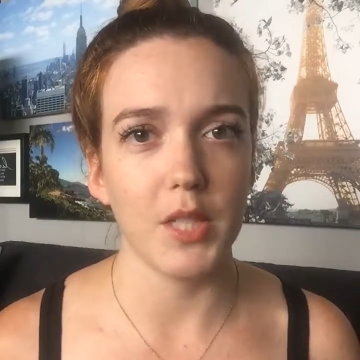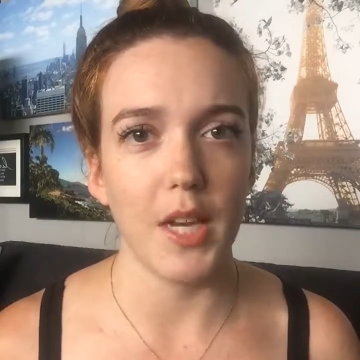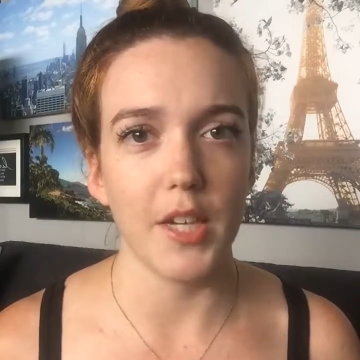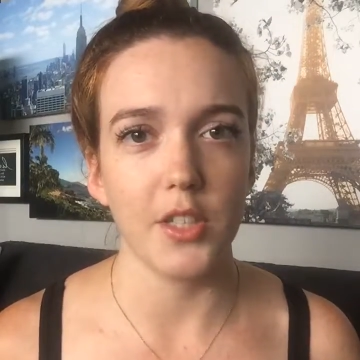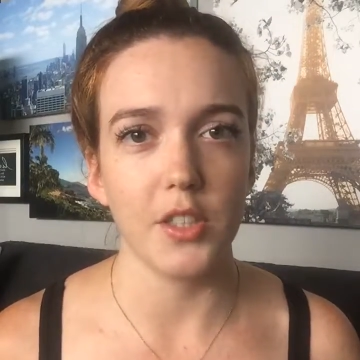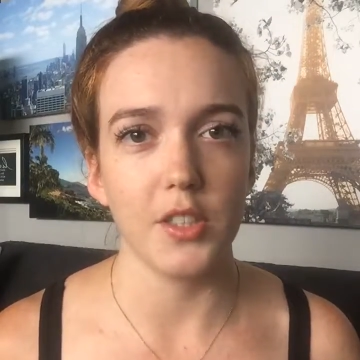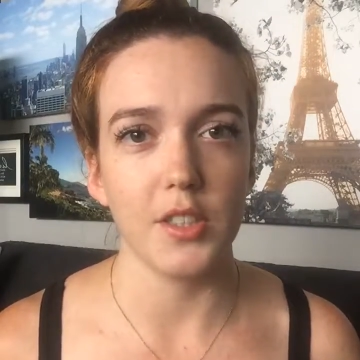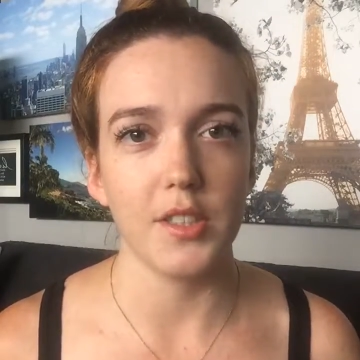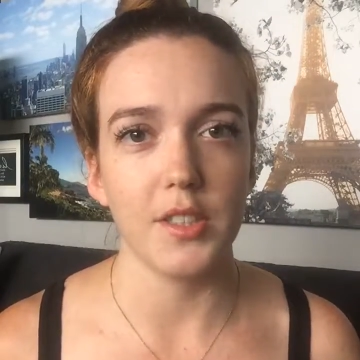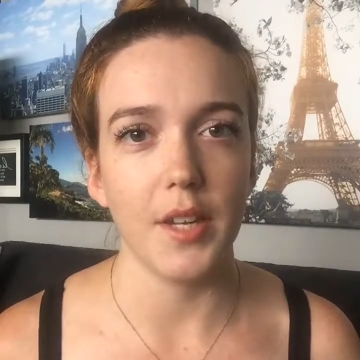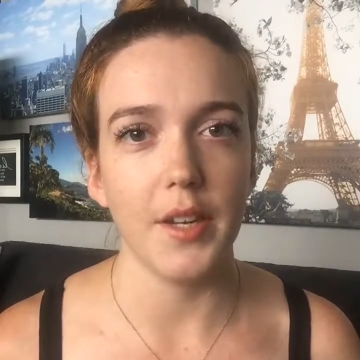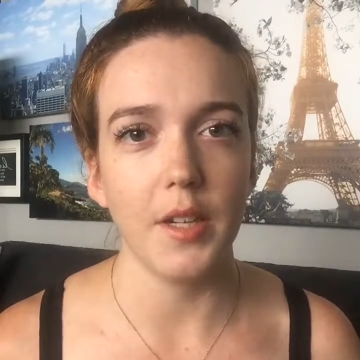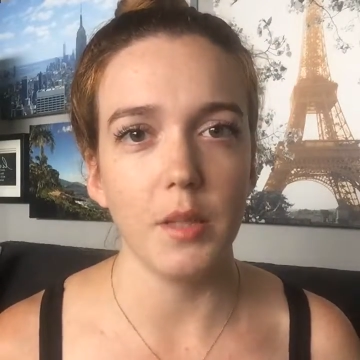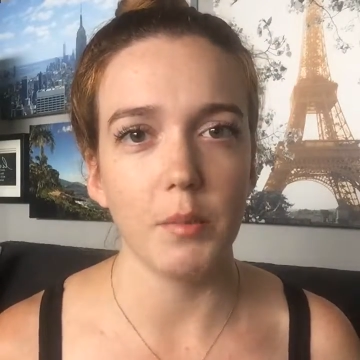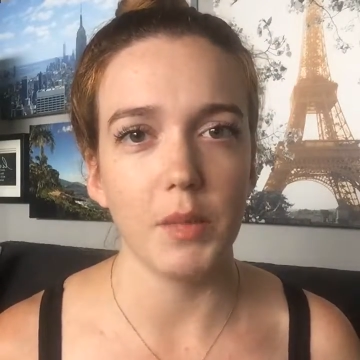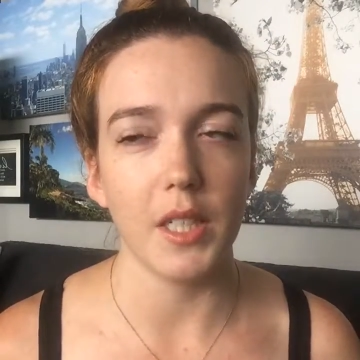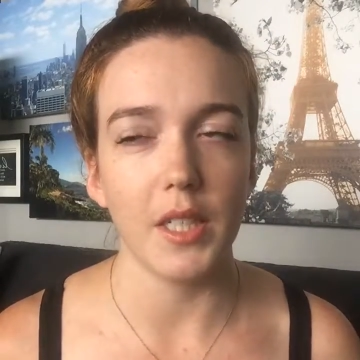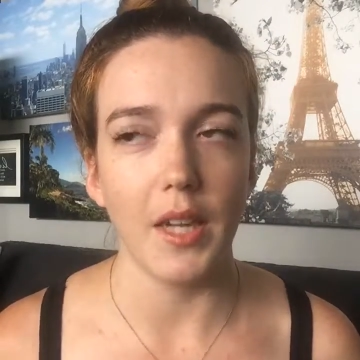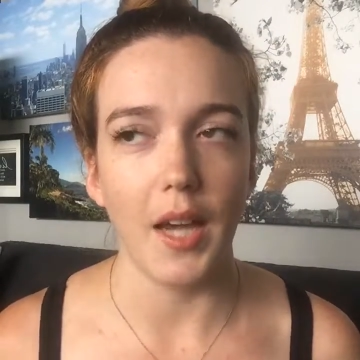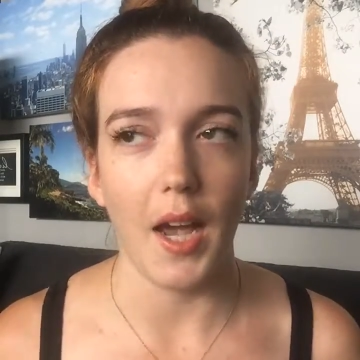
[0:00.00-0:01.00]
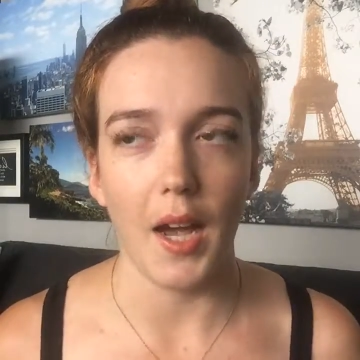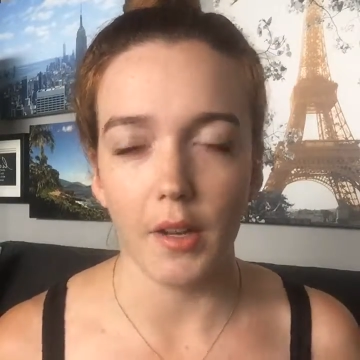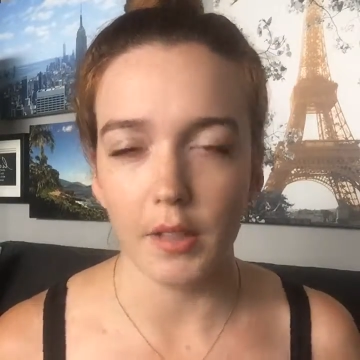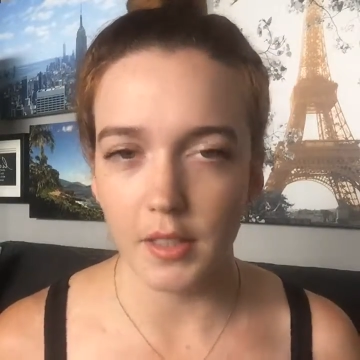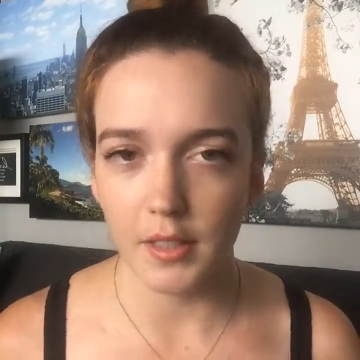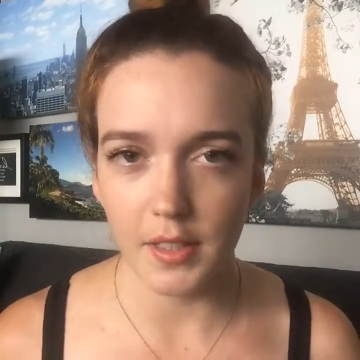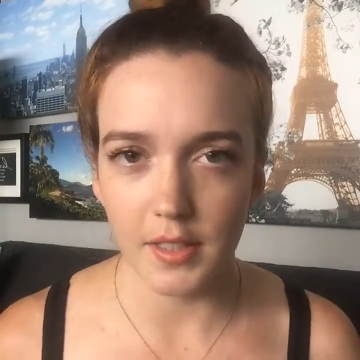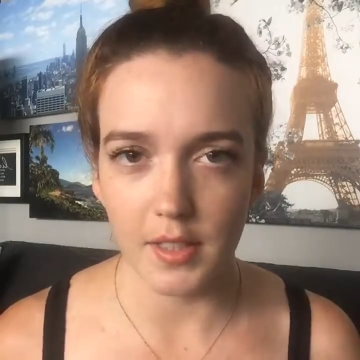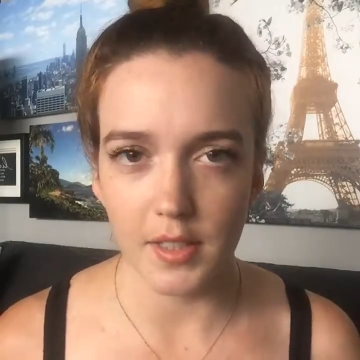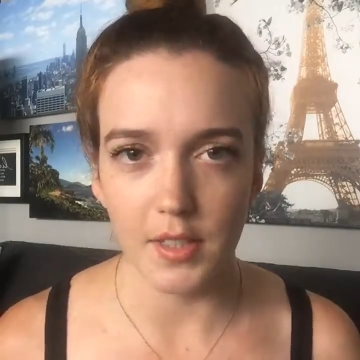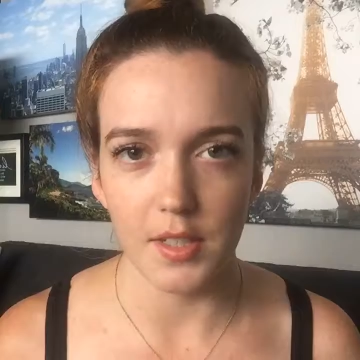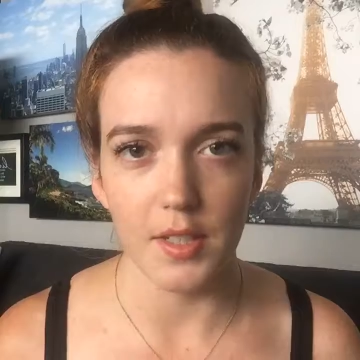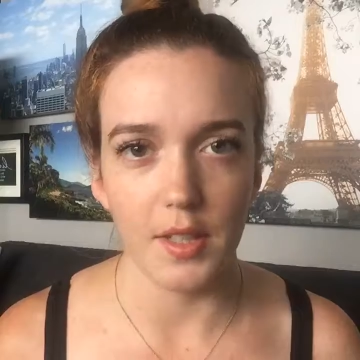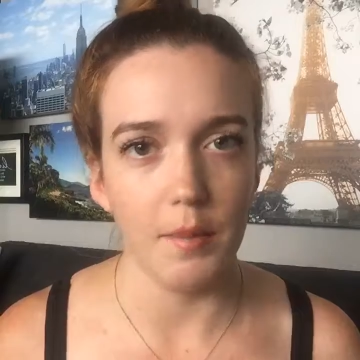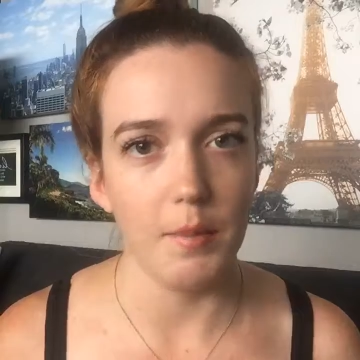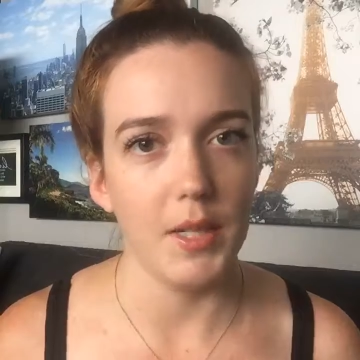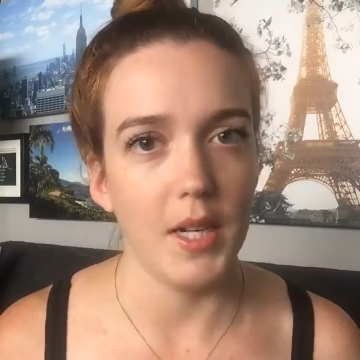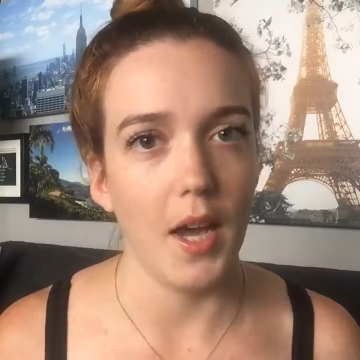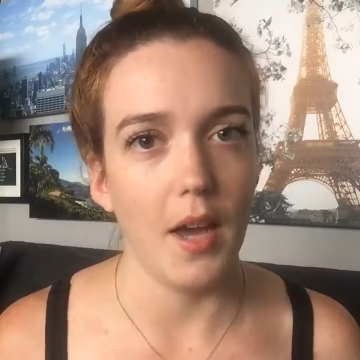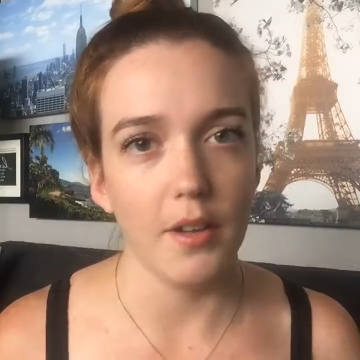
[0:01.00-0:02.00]
actually sending me and how to listen to
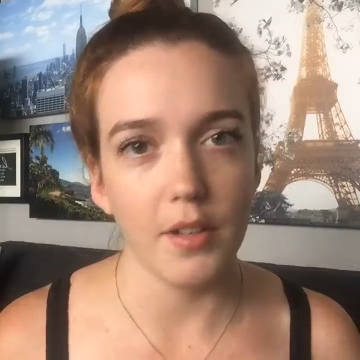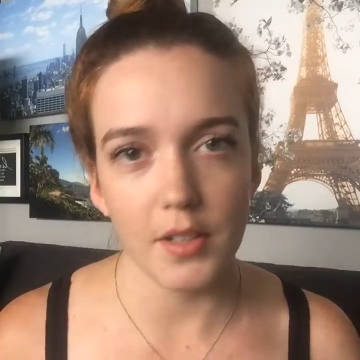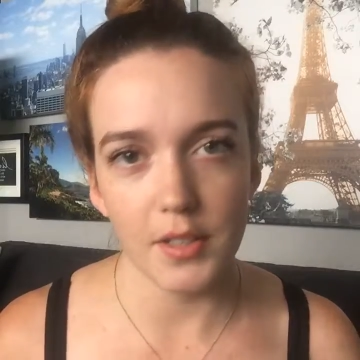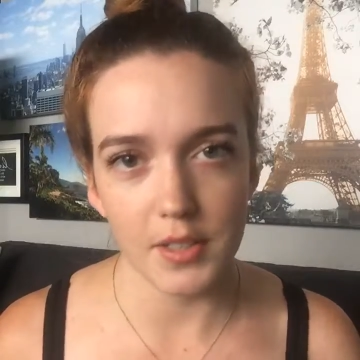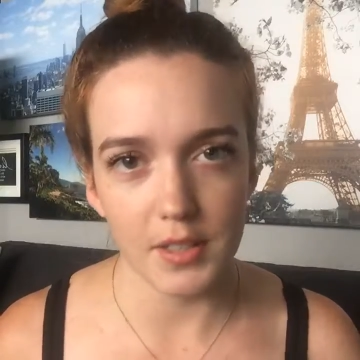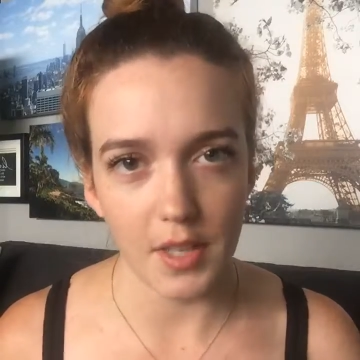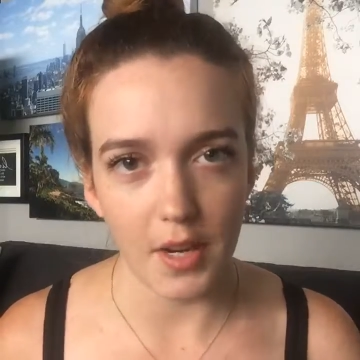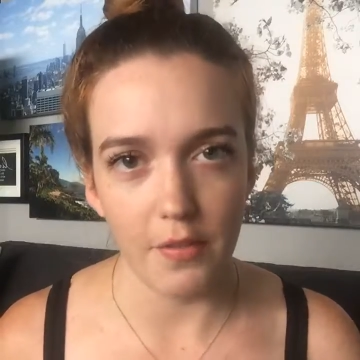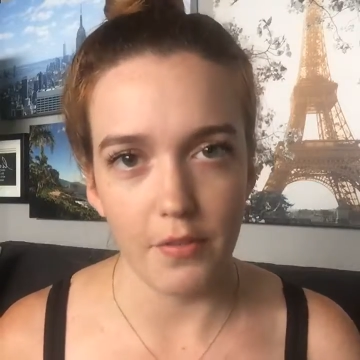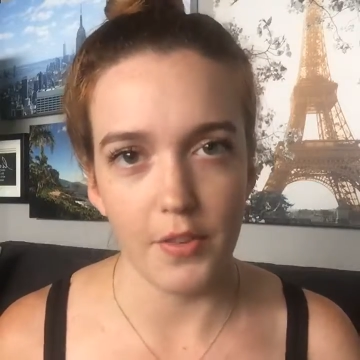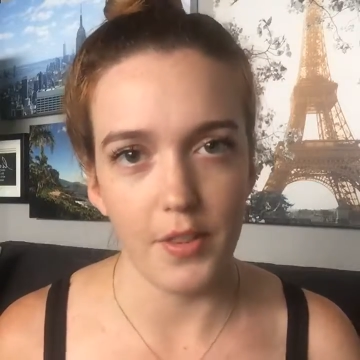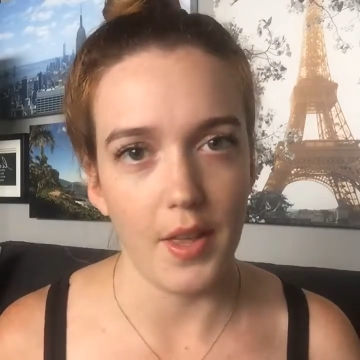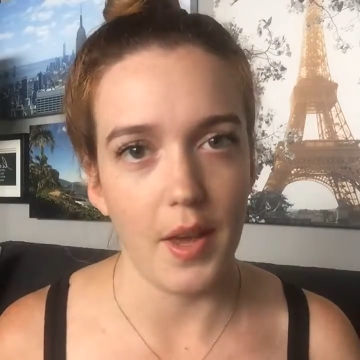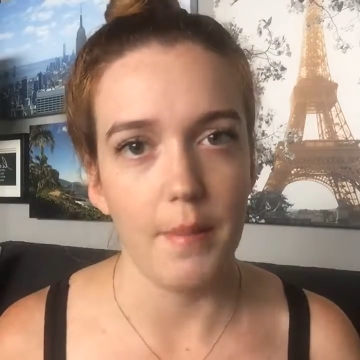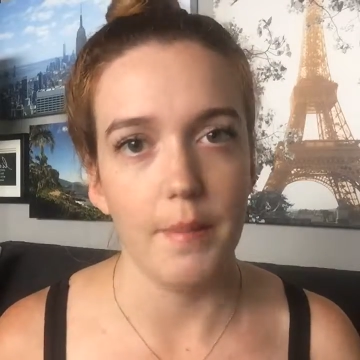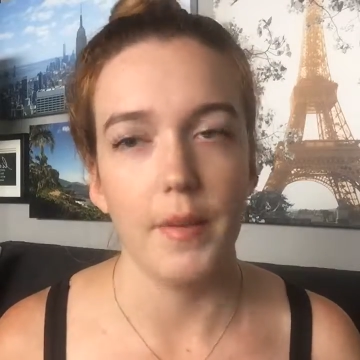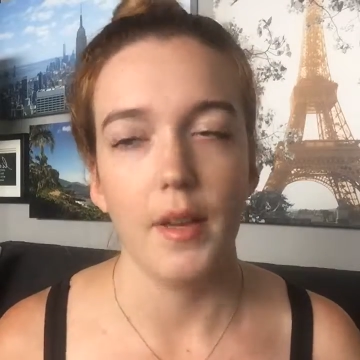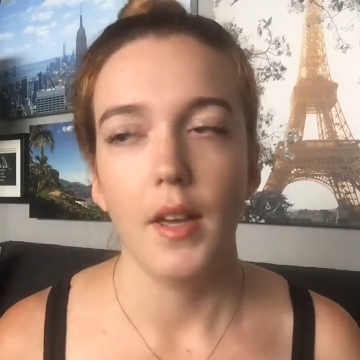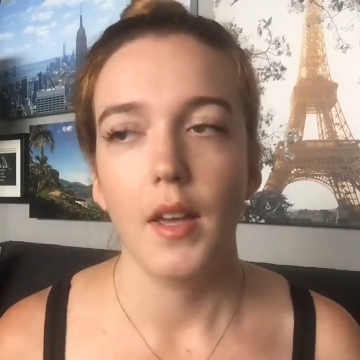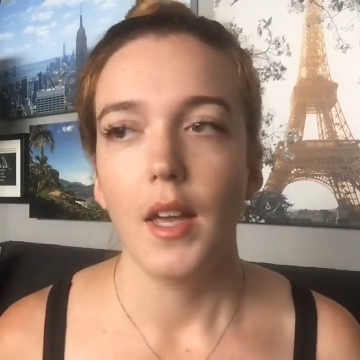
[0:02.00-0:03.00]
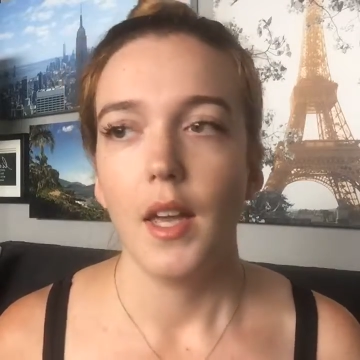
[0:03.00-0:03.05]
them and how to decipher them.